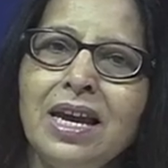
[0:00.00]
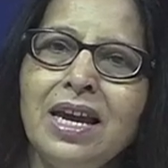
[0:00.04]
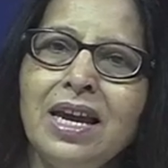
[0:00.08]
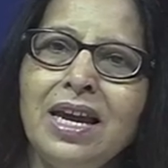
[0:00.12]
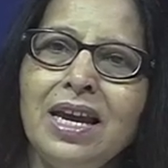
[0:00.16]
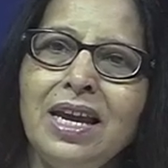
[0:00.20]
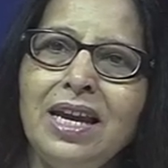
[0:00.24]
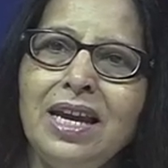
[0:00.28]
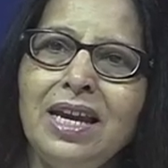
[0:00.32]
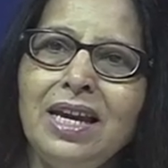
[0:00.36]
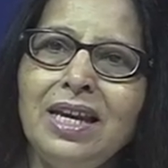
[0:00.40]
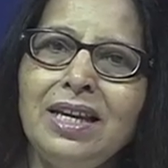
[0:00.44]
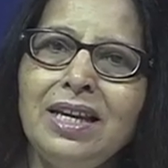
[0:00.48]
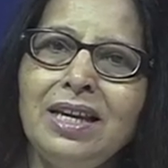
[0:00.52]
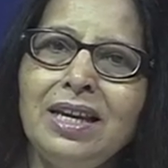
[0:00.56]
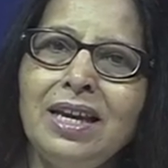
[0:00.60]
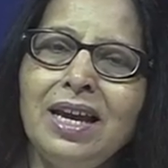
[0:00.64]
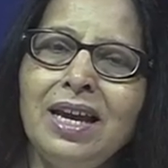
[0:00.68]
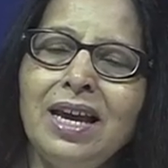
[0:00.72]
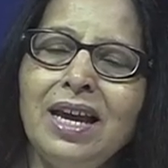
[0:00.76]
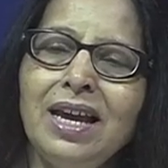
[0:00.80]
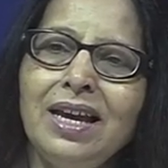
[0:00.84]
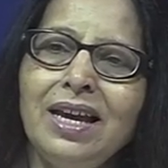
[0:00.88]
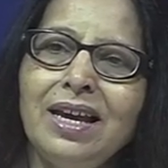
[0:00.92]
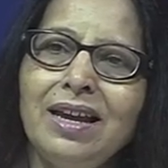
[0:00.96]
he
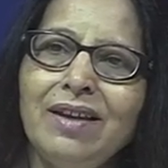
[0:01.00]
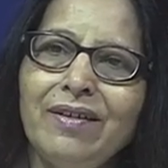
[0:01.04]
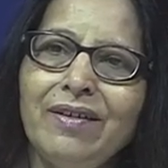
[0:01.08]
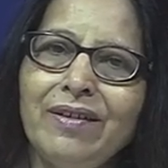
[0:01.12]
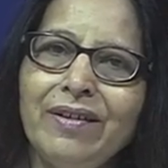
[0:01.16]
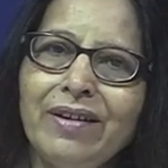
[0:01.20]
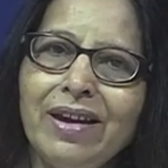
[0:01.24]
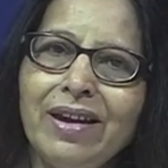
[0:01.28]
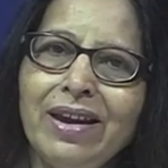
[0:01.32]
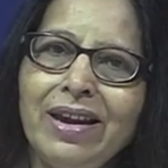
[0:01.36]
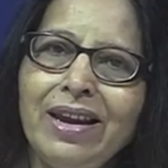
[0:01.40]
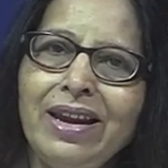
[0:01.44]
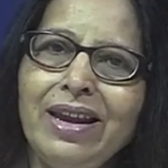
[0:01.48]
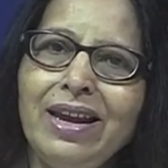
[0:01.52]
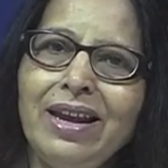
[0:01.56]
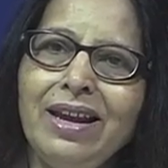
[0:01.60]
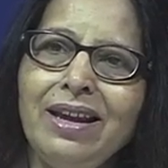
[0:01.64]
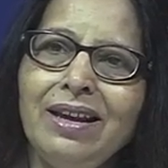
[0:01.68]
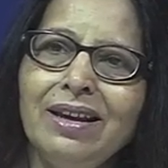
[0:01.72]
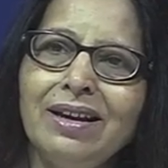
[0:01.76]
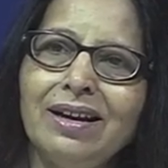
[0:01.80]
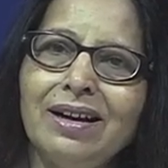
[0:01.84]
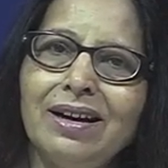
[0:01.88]
really